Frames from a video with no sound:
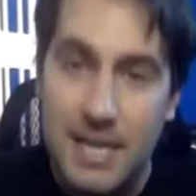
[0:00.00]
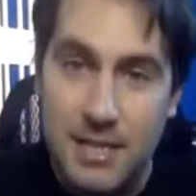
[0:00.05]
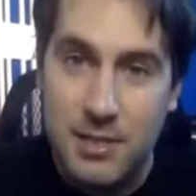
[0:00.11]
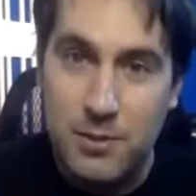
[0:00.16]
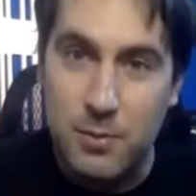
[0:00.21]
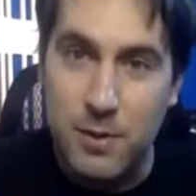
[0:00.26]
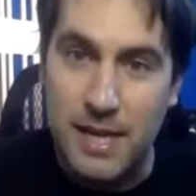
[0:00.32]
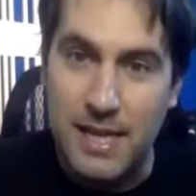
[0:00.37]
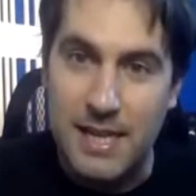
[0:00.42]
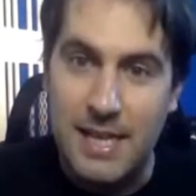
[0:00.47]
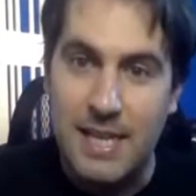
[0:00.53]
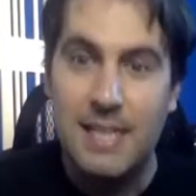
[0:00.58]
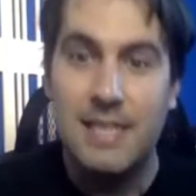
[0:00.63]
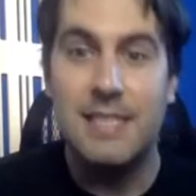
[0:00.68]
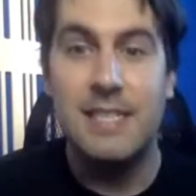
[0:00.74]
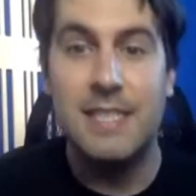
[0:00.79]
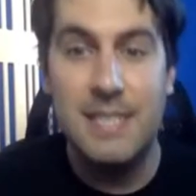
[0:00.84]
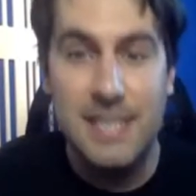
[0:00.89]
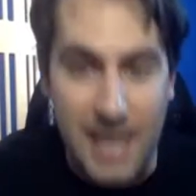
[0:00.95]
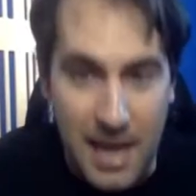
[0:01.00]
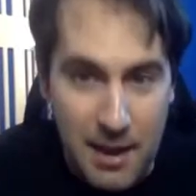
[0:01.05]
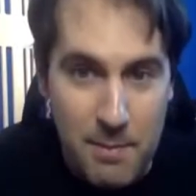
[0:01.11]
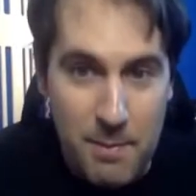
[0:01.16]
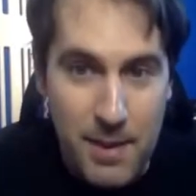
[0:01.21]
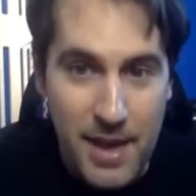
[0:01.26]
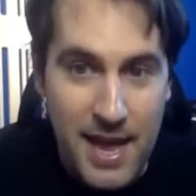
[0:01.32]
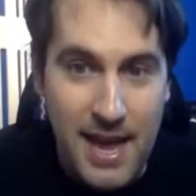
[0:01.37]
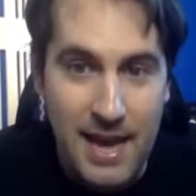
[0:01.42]
next week,
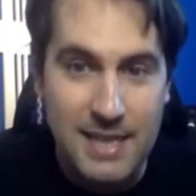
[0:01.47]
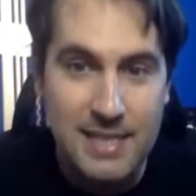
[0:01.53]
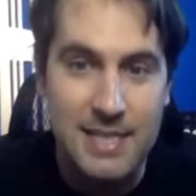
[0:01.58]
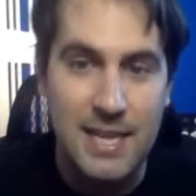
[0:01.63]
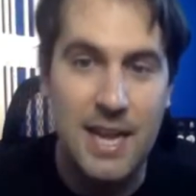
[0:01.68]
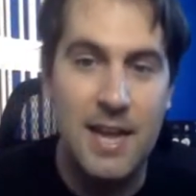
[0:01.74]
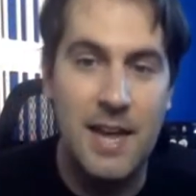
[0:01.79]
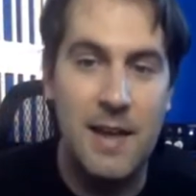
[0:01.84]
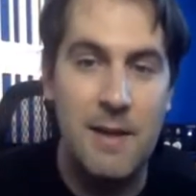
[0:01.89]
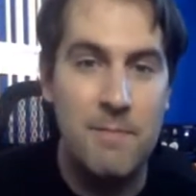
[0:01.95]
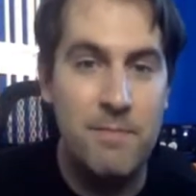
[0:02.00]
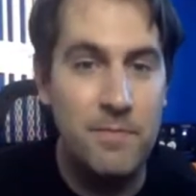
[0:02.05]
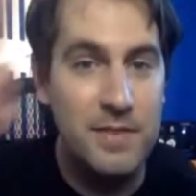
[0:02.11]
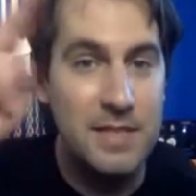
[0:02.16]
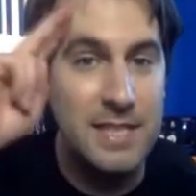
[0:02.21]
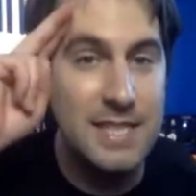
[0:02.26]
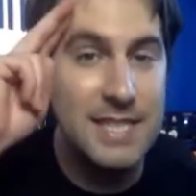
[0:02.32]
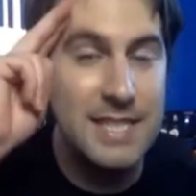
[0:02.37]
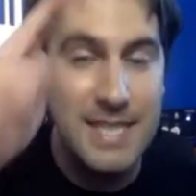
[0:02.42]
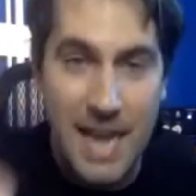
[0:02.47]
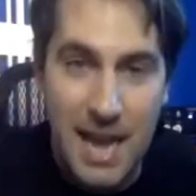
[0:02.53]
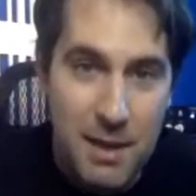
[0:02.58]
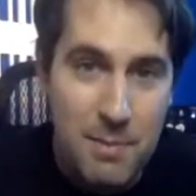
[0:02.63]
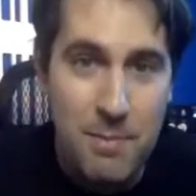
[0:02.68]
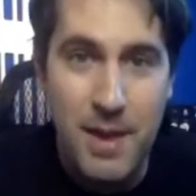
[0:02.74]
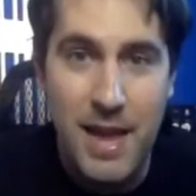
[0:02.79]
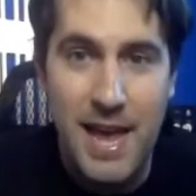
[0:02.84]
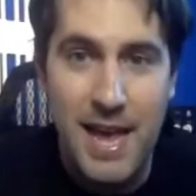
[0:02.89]
same bat time,
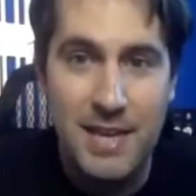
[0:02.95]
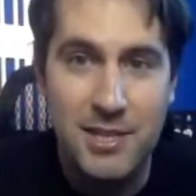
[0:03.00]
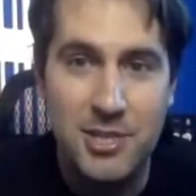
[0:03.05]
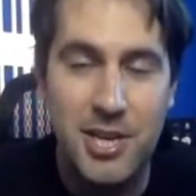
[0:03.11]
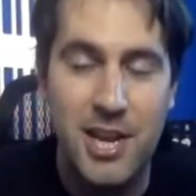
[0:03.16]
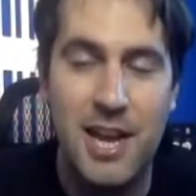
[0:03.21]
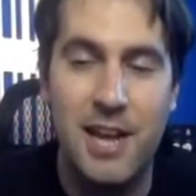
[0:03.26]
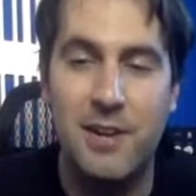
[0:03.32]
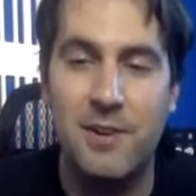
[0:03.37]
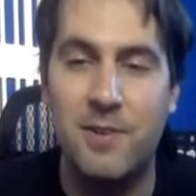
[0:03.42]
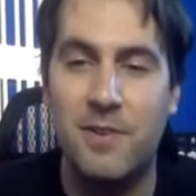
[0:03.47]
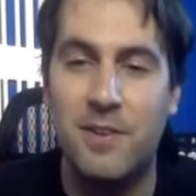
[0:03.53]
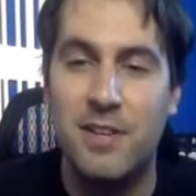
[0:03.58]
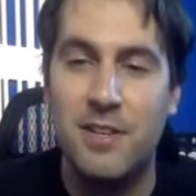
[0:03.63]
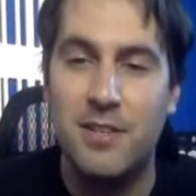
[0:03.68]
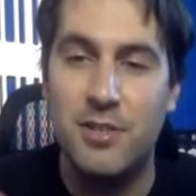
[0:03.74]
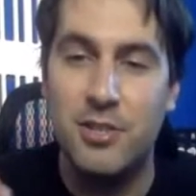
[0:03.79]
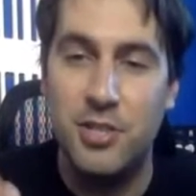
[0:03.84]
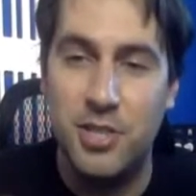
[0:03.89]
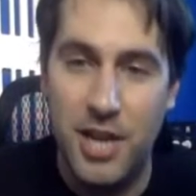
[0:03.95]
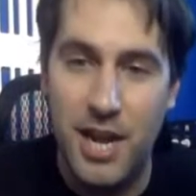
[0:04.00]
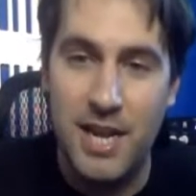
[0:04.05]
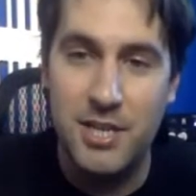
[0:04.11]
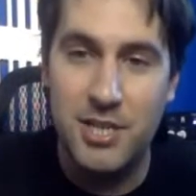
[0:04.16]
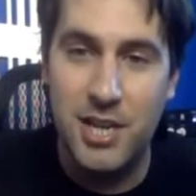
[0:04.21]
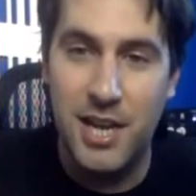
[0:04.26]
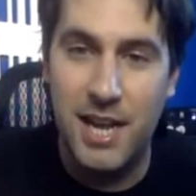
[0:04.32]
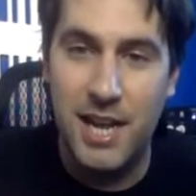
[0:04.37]
same bat channel.
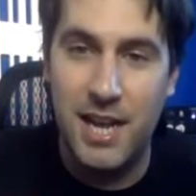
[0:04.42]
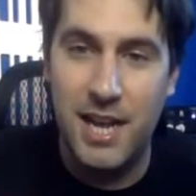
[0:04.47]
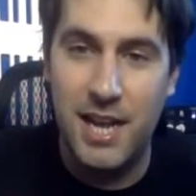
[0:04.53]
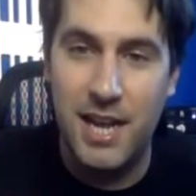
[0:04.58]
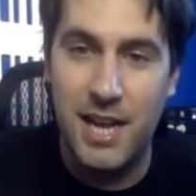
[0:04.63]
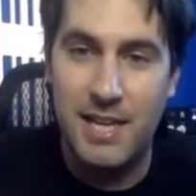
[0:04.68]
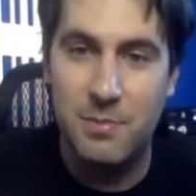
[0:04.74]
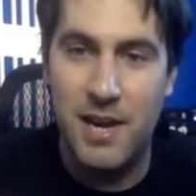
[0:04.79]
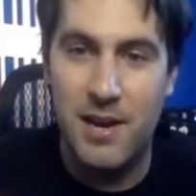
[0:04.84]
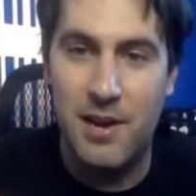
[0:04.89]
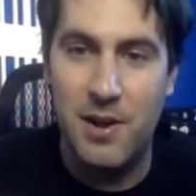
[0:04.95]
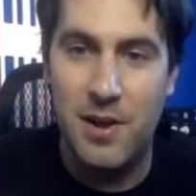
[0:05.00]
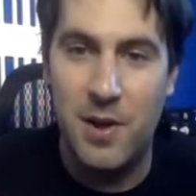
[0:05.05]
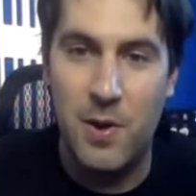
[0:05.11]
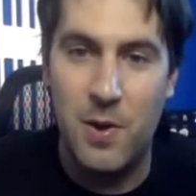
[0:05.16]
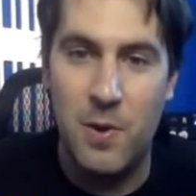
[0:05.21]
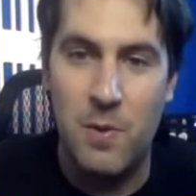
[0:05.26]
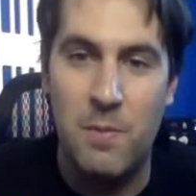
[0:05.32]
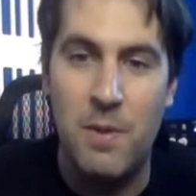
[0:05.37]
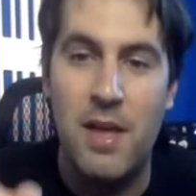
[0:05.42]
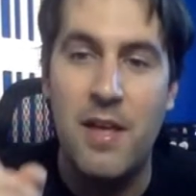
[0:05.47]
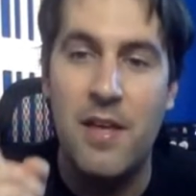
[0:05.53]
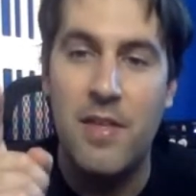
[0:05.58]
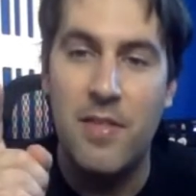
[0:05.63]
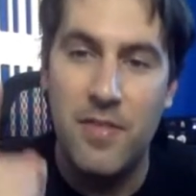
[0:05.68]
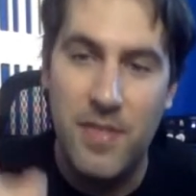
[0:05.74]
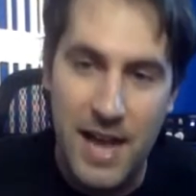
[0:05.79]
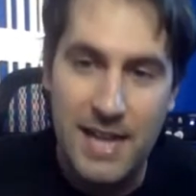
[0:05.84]
JJ has made it
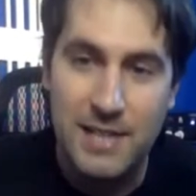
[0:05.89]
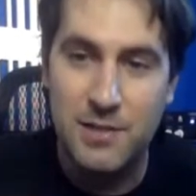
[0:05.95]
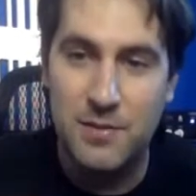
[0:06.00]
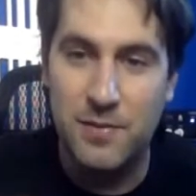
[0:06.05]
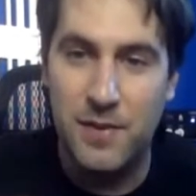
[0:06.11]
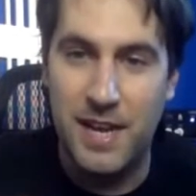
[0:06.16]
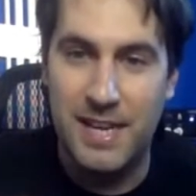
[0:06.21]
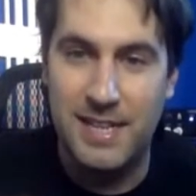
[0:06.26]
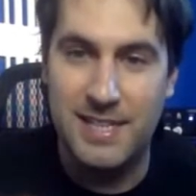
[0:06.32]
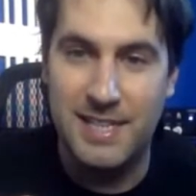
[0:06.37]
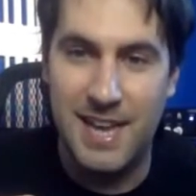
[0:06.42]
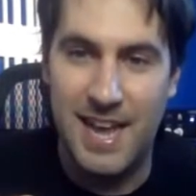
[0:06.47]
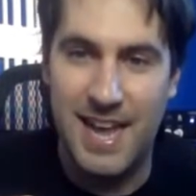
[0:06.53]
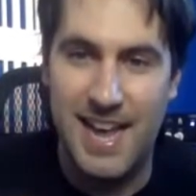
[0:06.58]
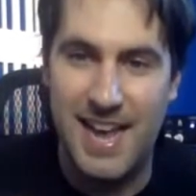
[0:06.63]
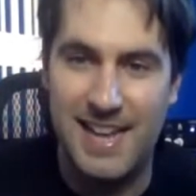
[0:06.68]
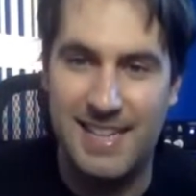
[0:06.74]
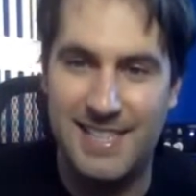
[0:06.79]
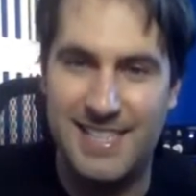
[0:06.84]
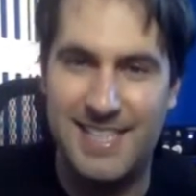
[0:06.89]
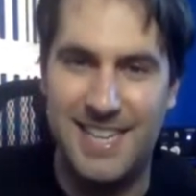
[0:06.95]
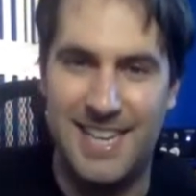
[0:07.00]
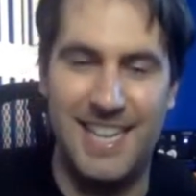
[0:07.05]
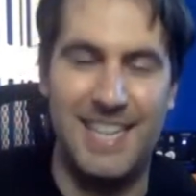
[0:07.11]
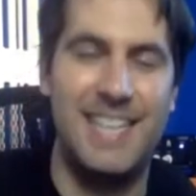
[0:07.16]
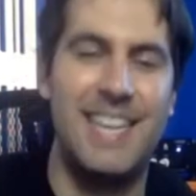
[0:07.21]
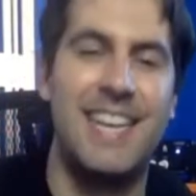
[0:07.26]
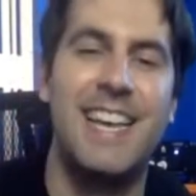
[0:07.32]
home. That's
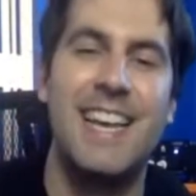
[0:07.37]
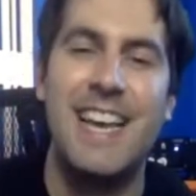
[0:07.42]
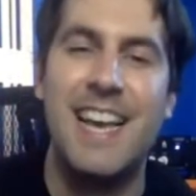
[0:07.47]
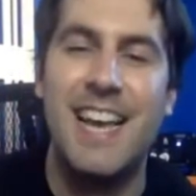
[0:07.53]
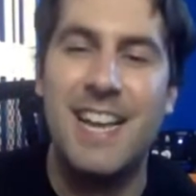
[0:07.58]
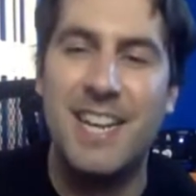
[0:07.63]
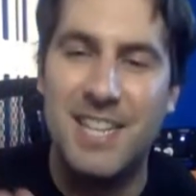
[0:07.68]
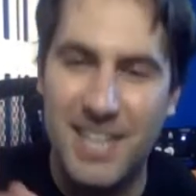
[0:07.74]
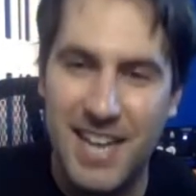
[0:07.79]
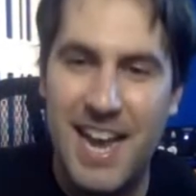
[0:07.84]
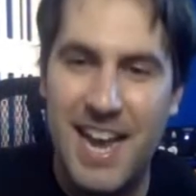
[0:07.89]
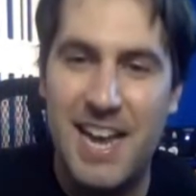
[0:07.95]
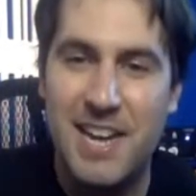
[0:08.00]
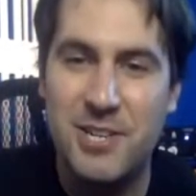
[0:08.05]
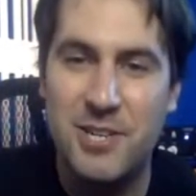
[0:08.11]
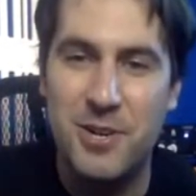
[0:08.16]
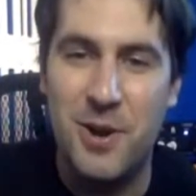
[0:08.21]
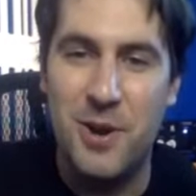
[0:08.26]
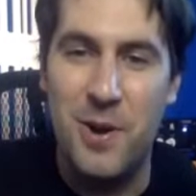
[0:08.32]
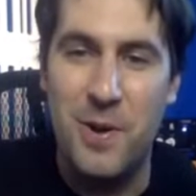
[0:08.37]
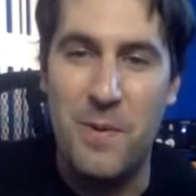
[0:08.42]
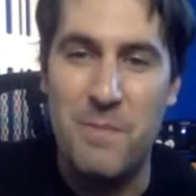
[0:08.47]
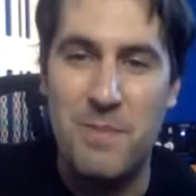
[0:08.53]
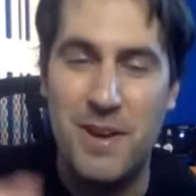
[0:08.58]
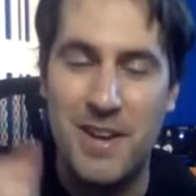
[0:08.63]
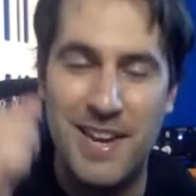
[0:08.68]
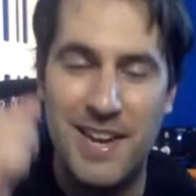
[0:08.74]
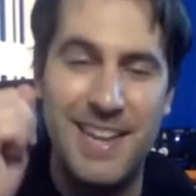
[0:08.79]
fantastic. Glad you're
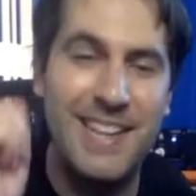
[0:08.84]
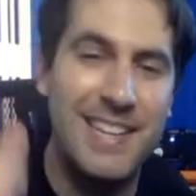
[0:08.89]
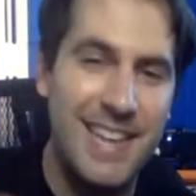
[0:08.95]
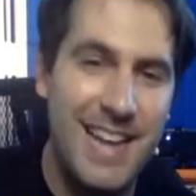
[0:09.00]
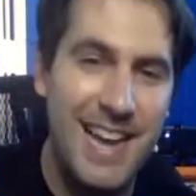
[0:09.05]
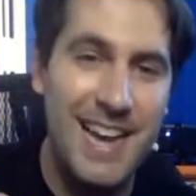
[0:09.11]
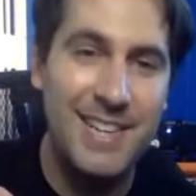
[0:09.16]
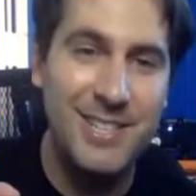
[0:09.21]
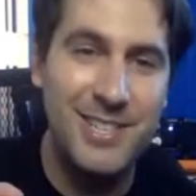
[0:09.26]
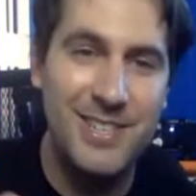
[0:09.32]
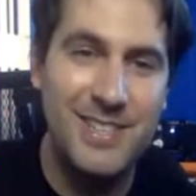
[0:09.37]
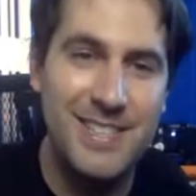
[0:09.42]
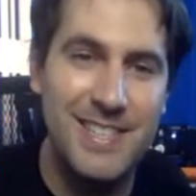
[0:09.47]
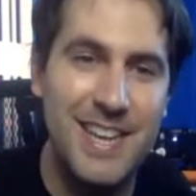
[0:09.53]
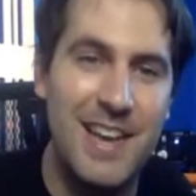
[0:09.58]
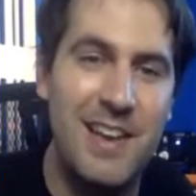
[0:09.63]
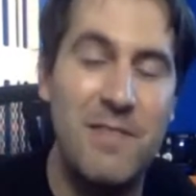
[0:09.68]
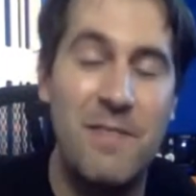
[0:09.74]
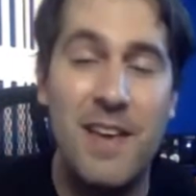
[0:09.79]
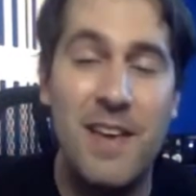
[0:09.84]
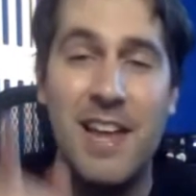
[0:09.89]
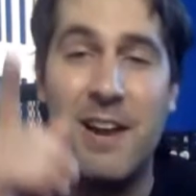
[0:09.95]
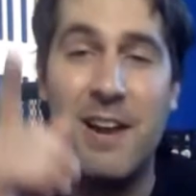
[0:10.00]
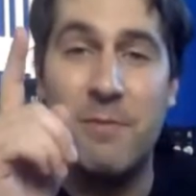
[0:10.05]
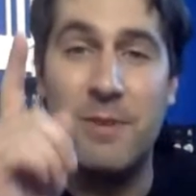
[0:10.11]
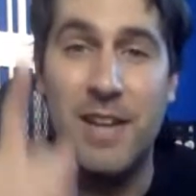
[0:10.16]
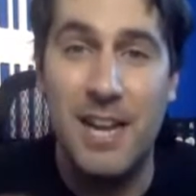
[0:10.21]
home, buddy. Glad you're safe.